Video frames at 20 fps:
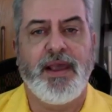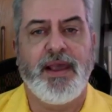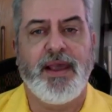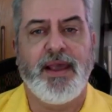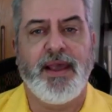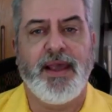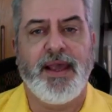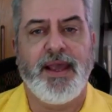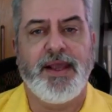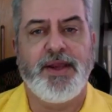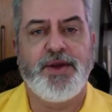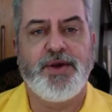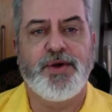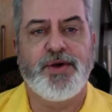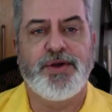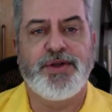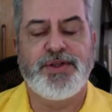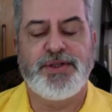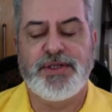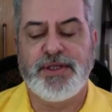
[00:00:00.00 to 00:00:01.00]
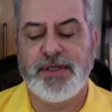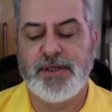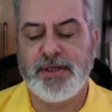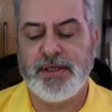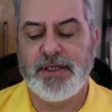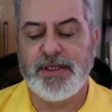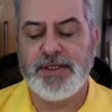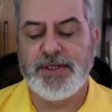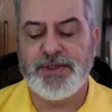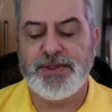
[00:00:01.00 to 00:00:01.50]
and you
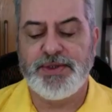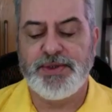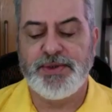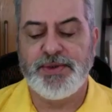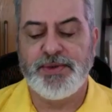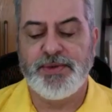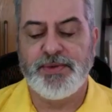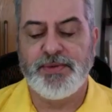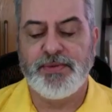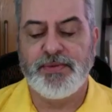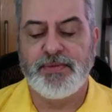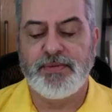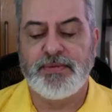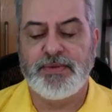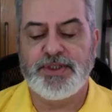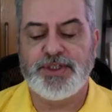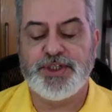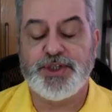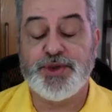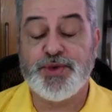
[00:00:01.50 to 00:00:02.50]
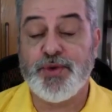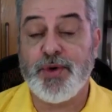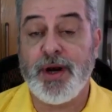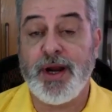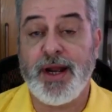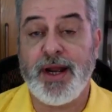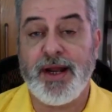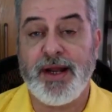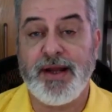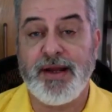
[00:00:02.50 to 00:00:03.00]
continually to
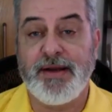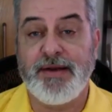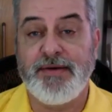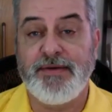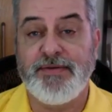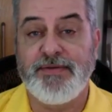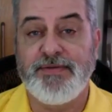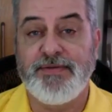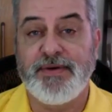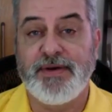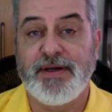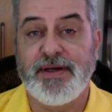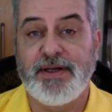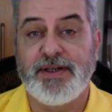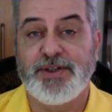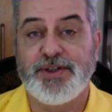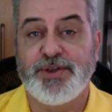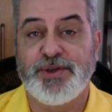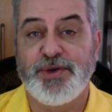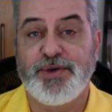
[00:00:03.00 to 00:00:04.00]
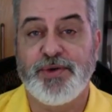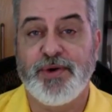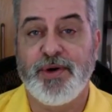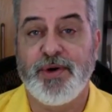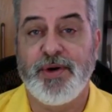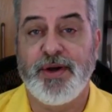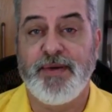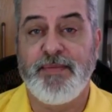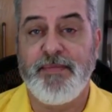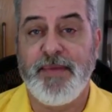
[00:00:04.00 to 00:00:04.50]
strive to
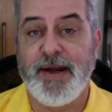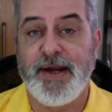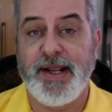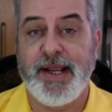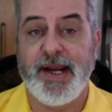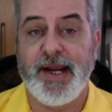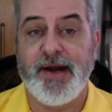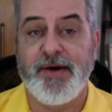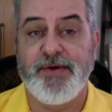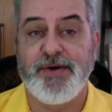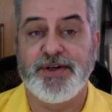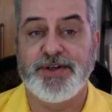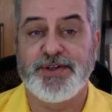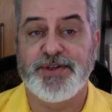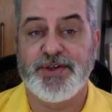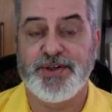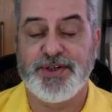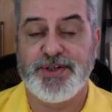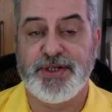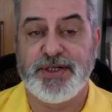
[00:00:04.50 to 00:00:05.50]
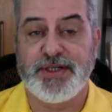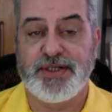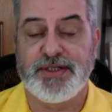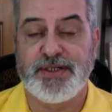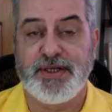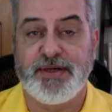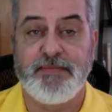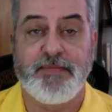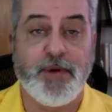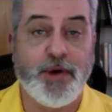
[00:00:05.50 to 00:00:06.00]
grow in many areas such
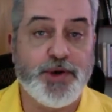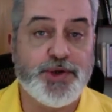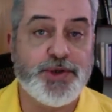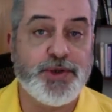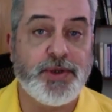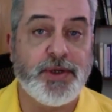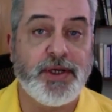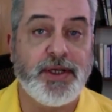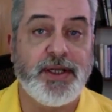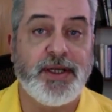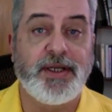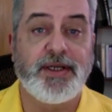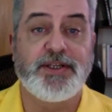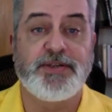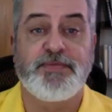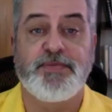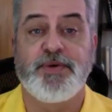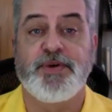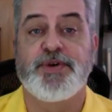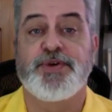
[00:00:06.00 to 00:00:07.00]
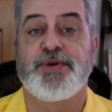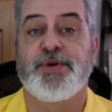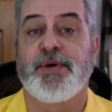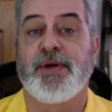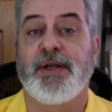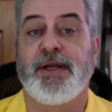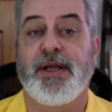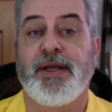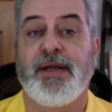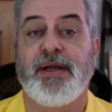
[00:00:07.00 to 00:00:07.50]
as emotionally,
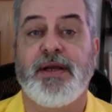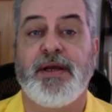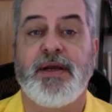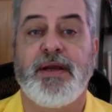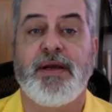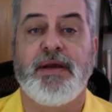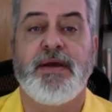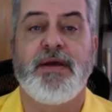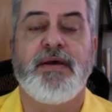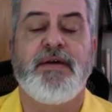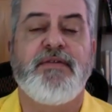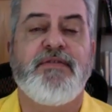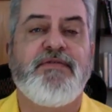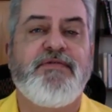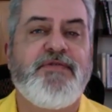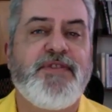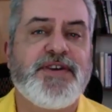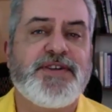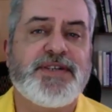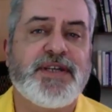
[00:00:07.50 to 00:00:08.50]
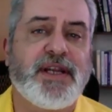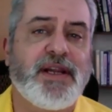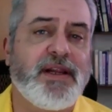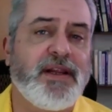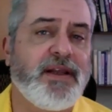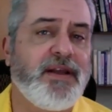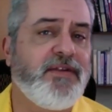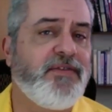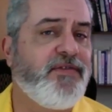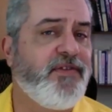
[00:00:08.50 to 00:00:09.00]
spiritually,
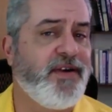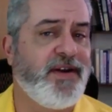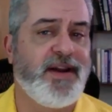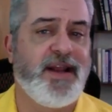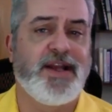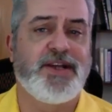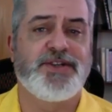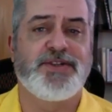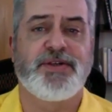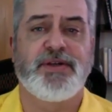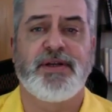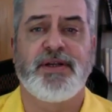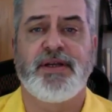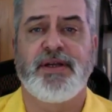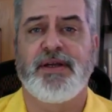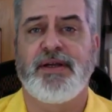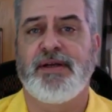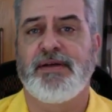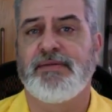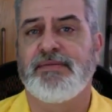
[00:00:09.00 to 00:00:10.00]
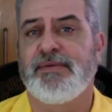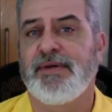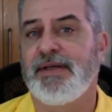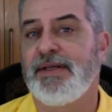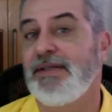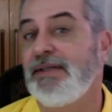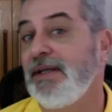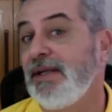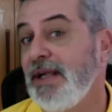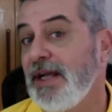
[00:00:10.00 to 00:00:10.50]
physically, financially,
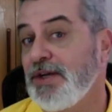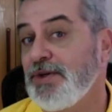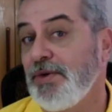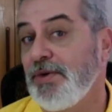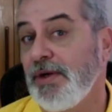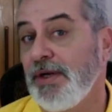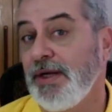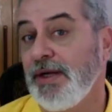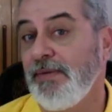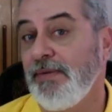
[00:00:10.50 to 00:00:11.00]
intellectually.